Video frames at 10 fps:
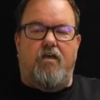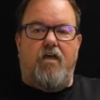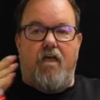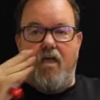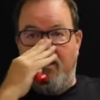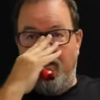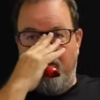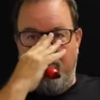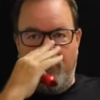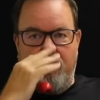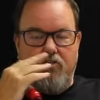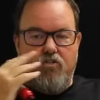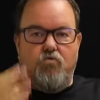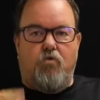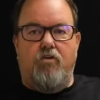and this
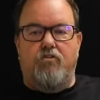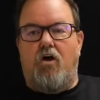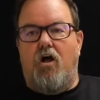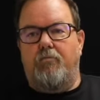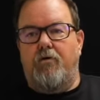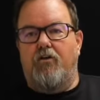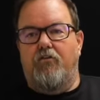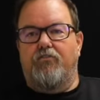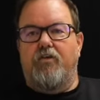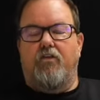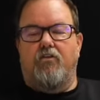is where you talk about your thing.